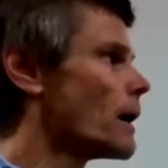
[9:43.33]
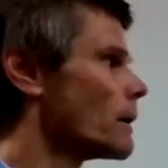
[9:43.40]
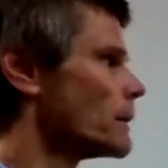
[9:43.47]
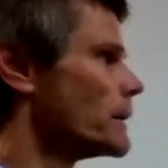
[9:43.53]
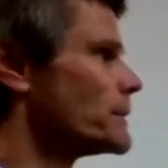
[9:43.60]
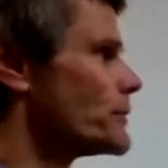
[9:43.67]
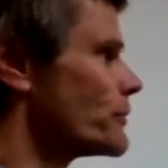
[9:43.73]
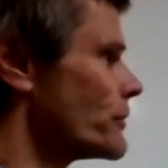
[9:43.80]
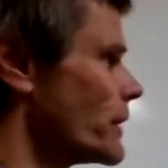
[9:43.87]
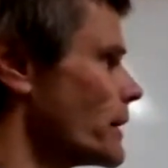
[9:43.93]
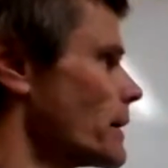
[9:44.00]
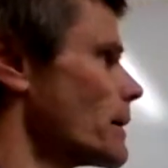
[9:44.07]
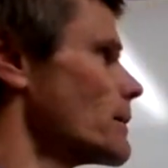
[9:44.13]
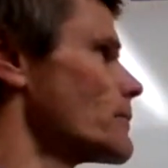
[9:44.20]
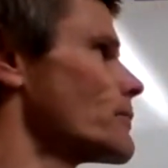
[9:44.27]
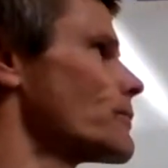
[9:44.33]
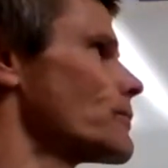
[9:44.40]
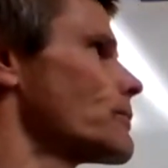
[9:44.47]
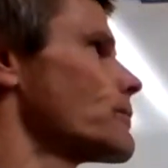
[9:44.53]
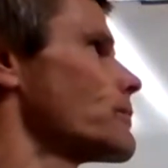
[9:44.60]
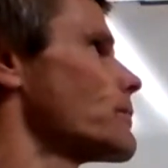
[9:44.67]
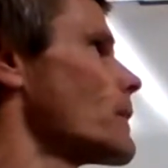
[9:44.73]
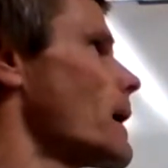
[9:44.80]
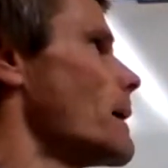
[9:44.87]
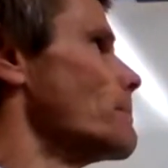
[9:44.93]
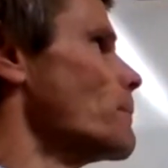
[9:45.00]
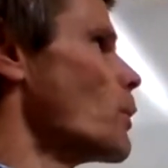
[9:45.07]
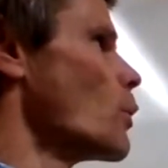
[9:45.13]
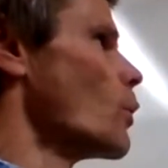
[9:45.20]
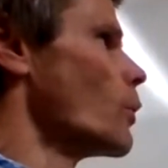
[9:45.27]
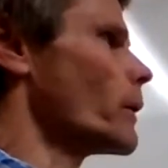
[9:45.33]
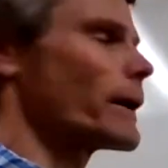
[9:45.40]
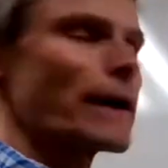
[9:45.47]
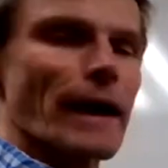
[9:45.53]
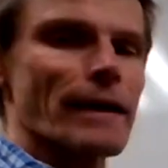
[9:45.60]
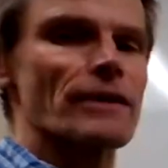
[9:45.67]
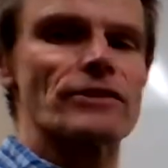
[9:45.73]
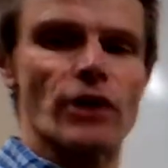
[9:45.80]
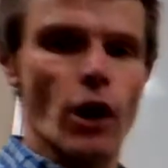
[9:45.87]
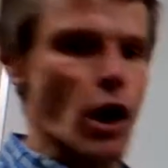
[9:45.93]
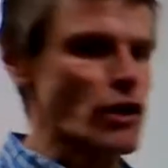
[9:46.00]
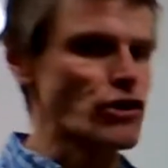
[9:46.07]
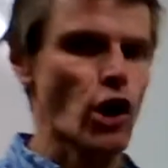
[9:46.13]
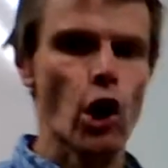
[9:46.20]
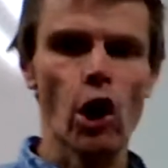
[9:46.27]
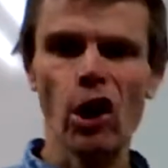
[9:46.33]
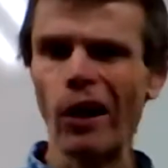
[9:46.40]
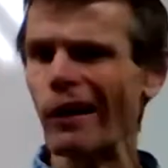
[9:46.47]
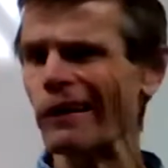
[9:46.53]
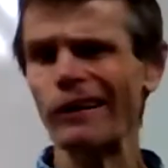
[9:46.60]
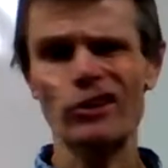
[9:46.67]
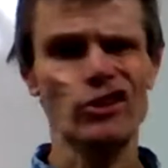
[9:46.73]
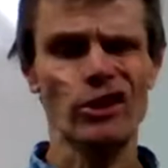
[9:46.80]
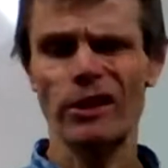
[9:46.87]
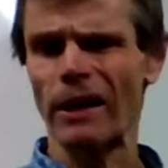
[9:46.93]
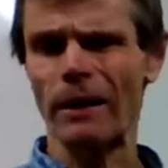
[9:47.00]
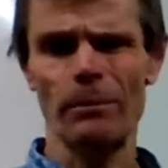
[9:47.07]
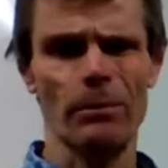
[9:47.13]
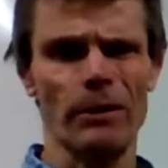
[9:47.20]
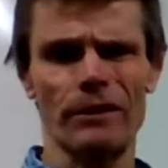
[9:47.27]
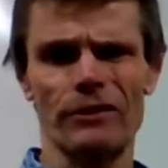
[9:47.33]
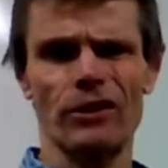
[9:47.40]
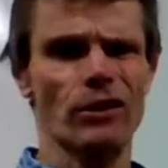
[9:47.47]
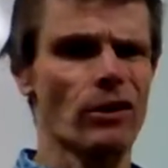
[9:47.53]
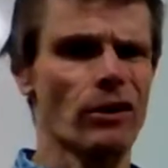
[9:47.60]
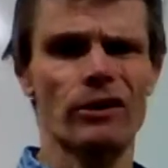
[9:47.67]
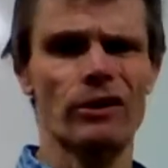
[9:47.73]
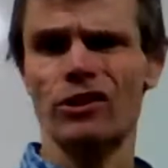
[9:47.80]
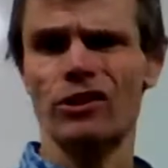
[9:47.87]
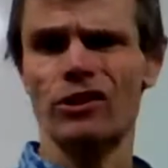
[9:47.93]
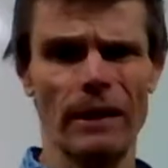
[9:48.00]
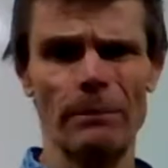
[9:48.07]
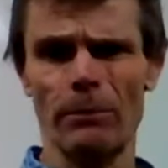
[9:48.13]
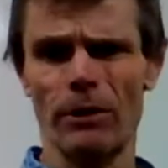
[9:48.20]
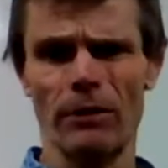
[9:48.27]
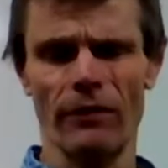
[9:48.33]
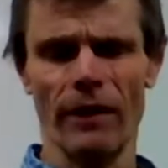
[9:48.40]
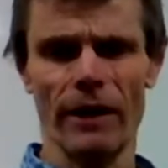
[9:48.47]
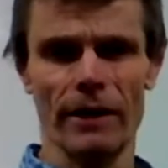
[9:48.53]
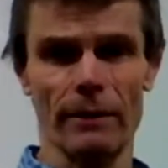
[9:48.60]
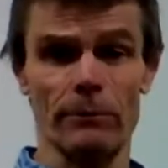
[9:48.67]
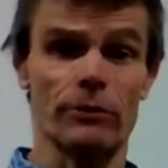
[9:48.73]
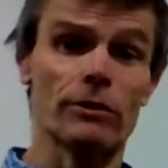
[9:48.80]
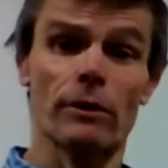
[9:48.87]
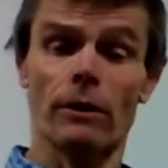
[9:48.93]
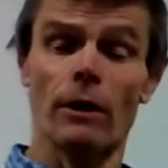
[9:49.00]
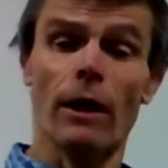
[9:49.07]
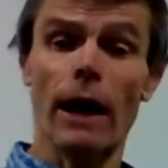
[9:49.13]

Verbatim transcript: Let's think of a mole. Again, it's a it's a large number. It's a large number of items.